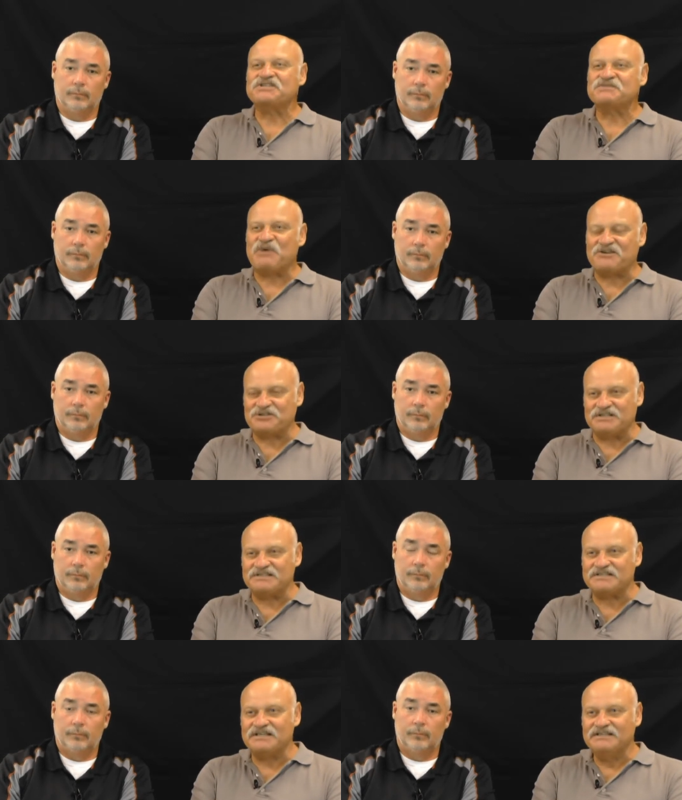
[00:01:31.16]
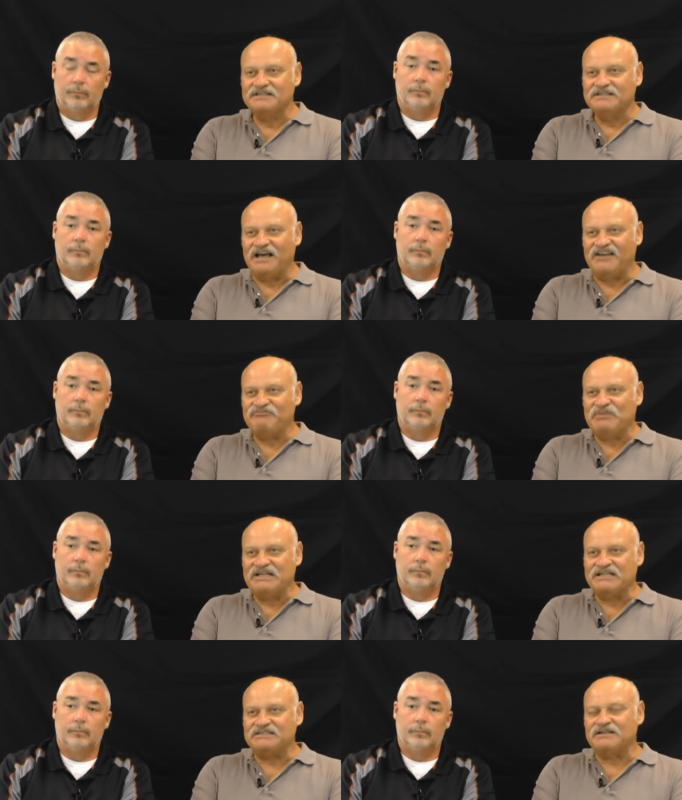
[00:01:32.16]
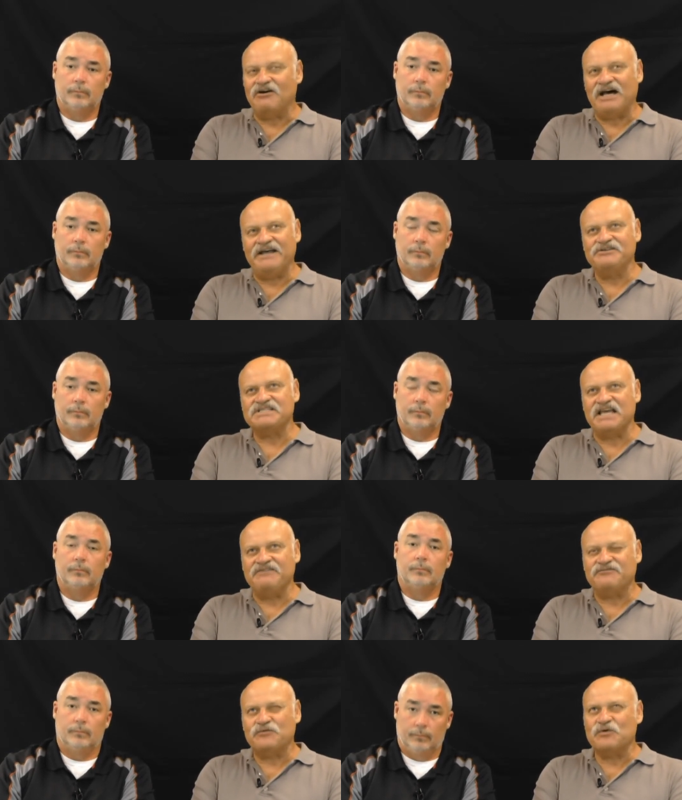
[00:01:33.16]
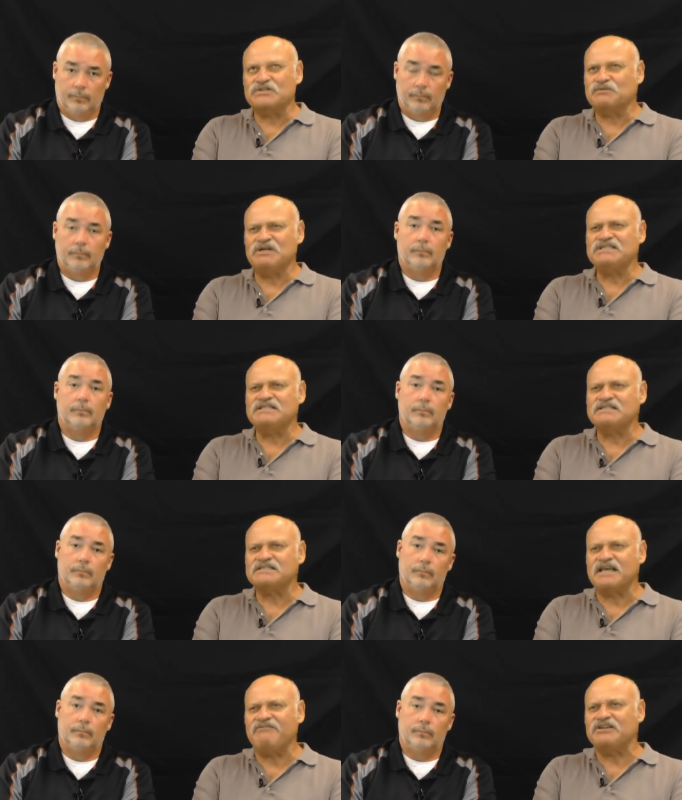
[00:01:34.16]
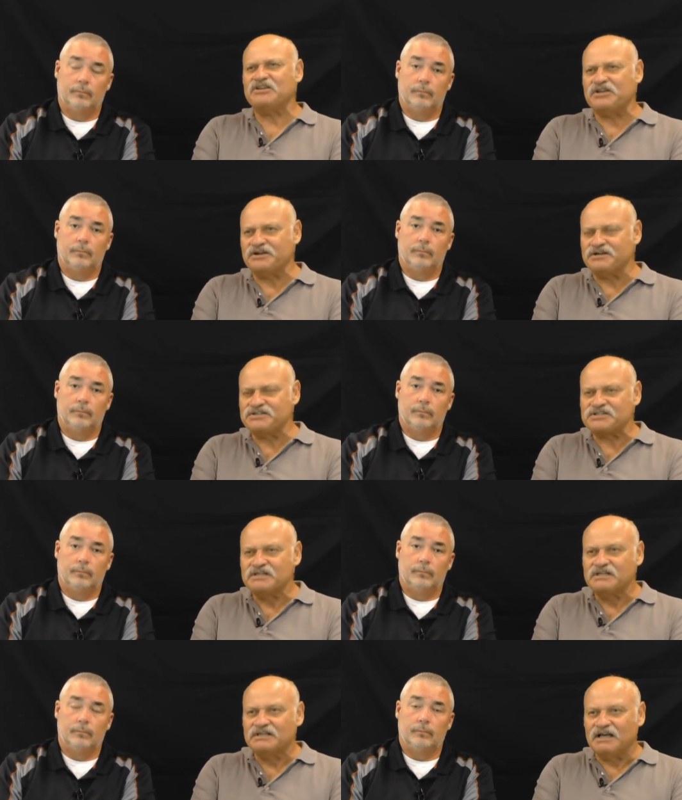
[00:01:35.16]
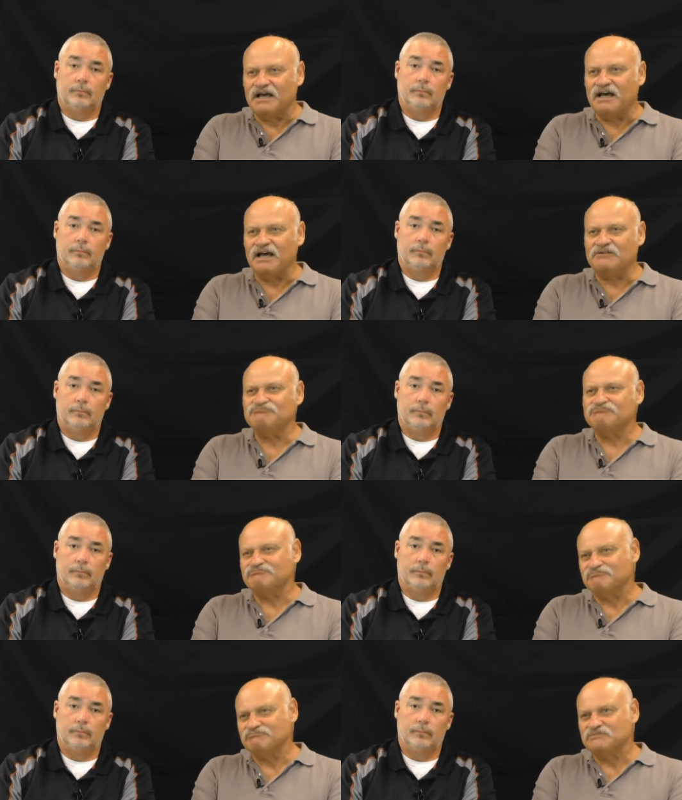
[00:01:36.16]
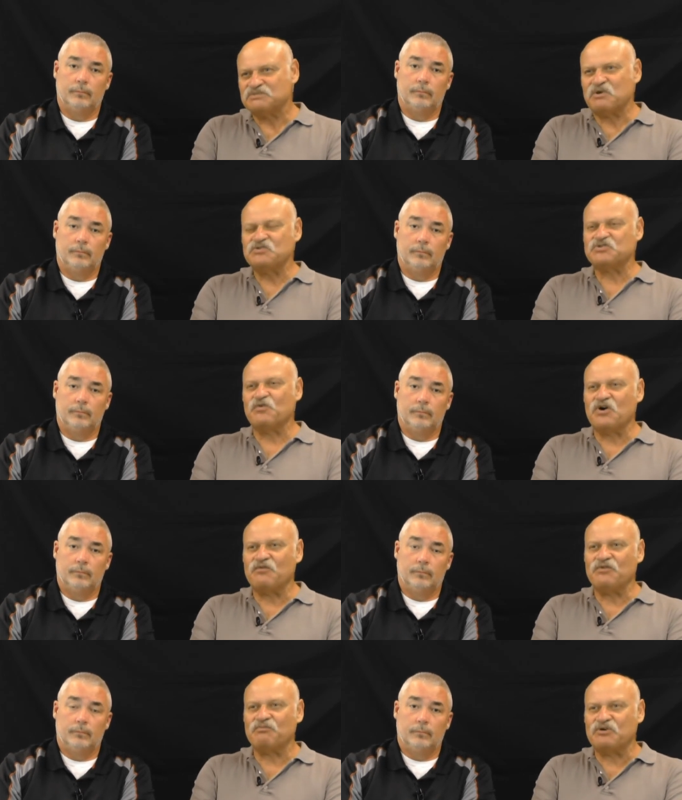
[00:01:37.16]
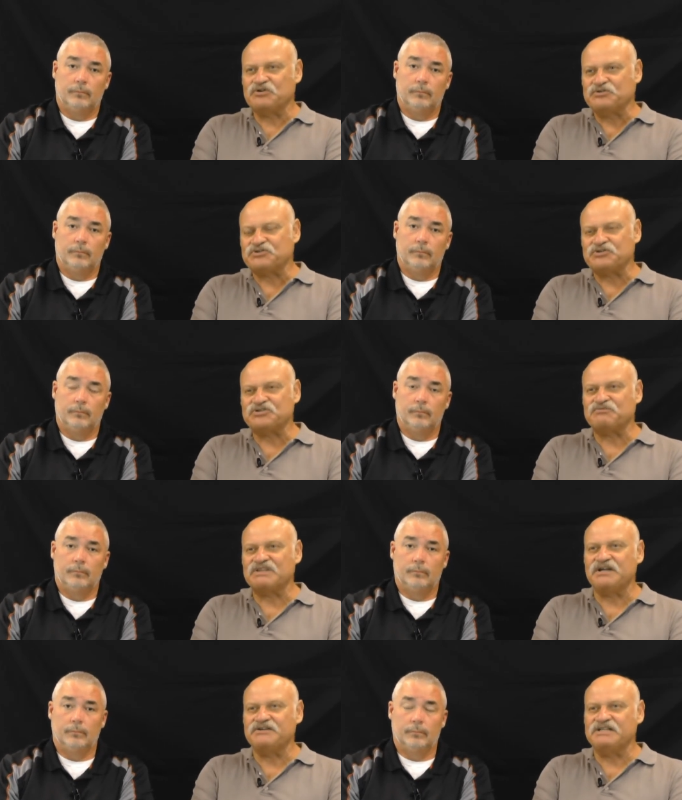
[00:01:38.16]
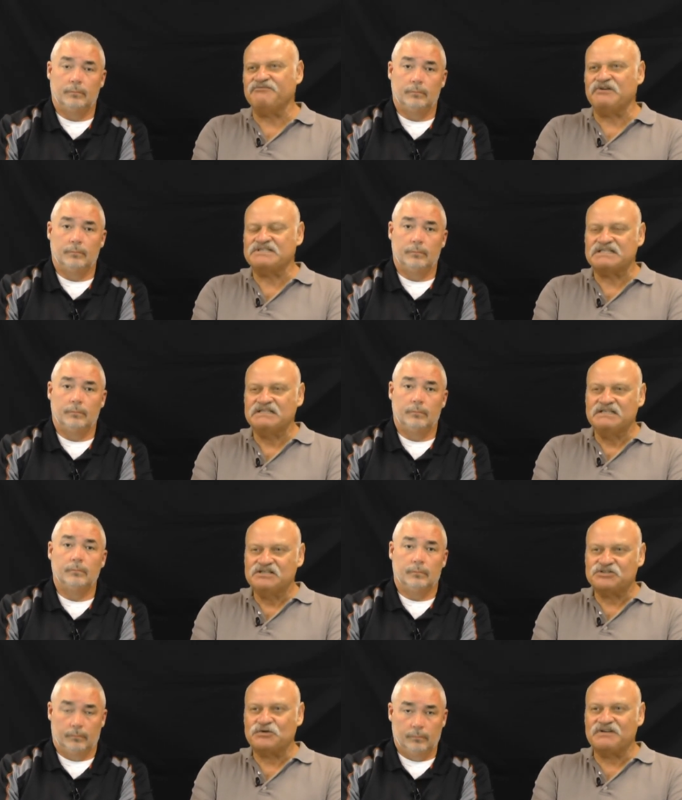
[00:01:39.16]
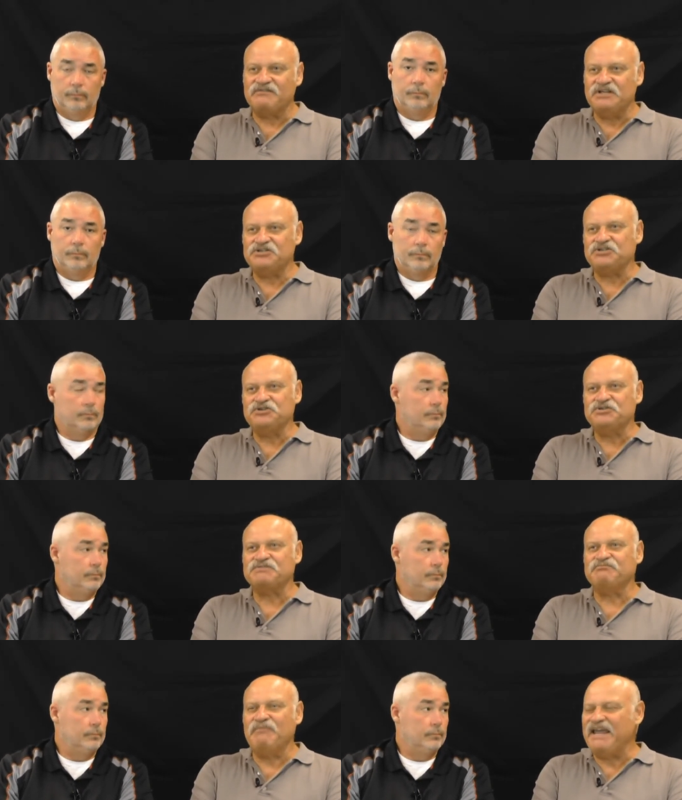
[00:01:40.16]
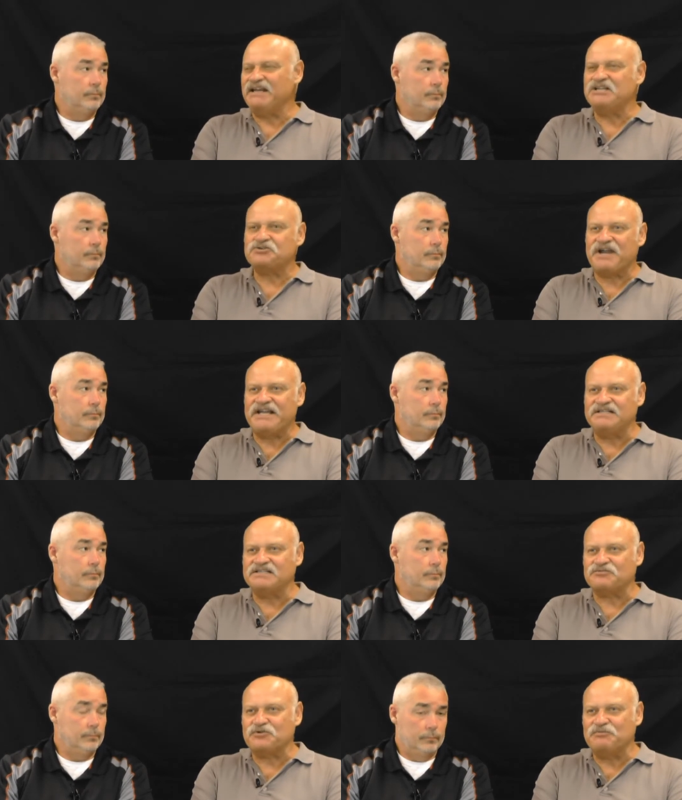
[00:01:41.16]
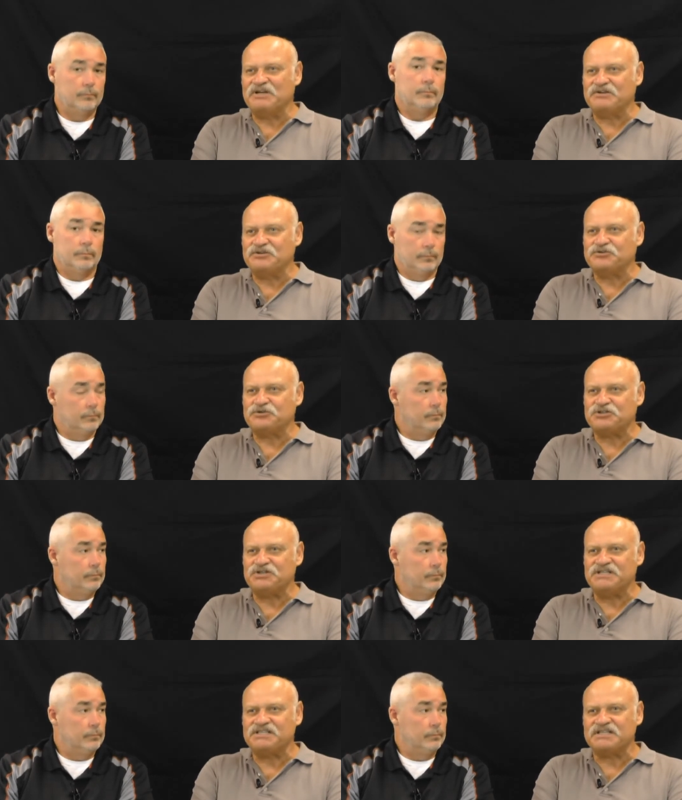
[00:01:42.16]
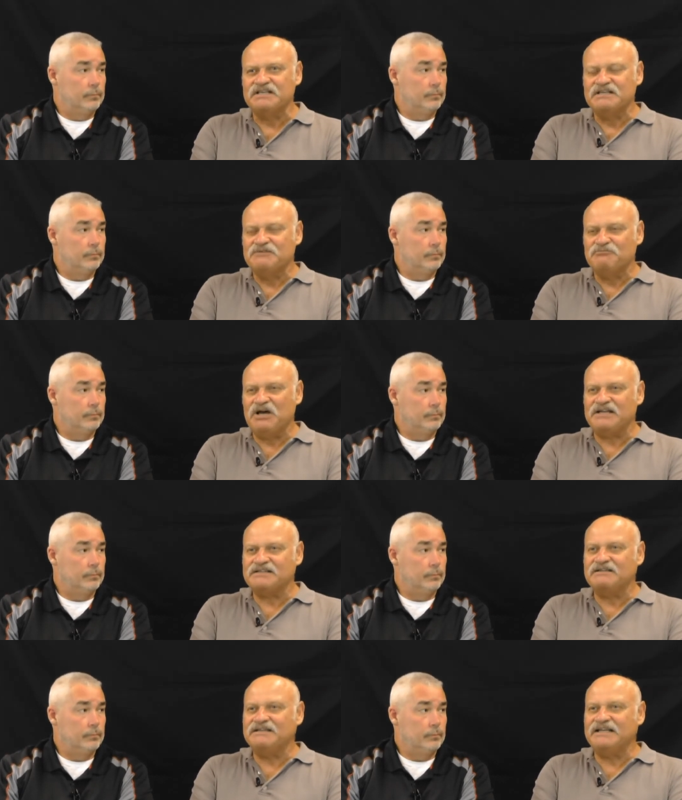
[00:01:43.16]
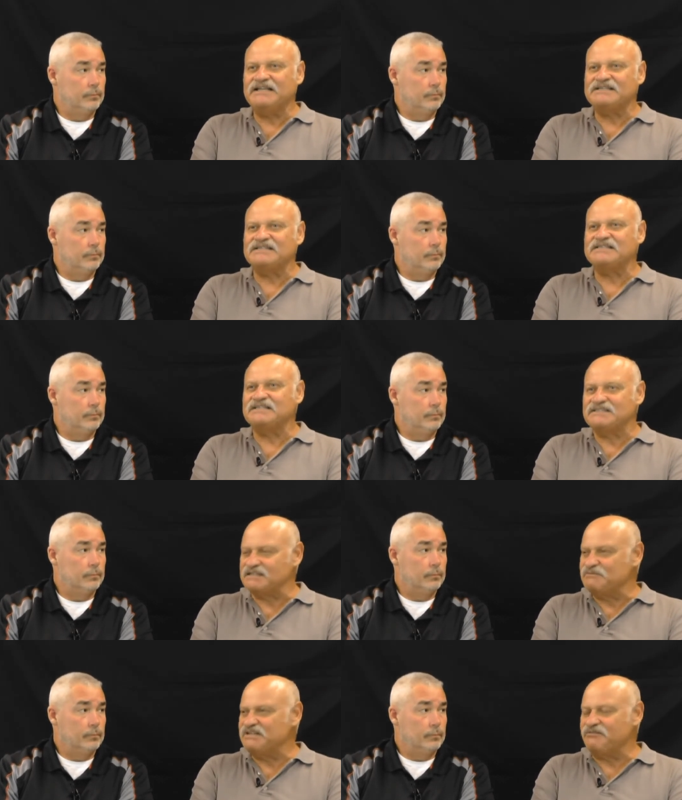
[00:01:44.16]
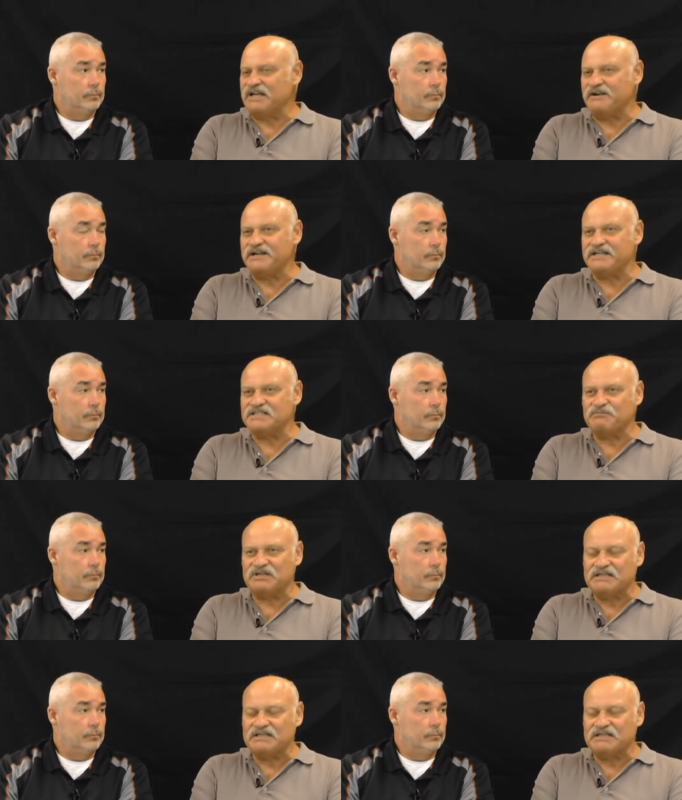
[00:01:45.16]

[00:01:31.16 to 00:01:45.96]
Speaker 1: Specialist. I've been at Ohio State for 27 years. Uh, supposed to work with producers with their different sort of issues, mainly trained as a ruminant nutritionist, but get into some different areas. But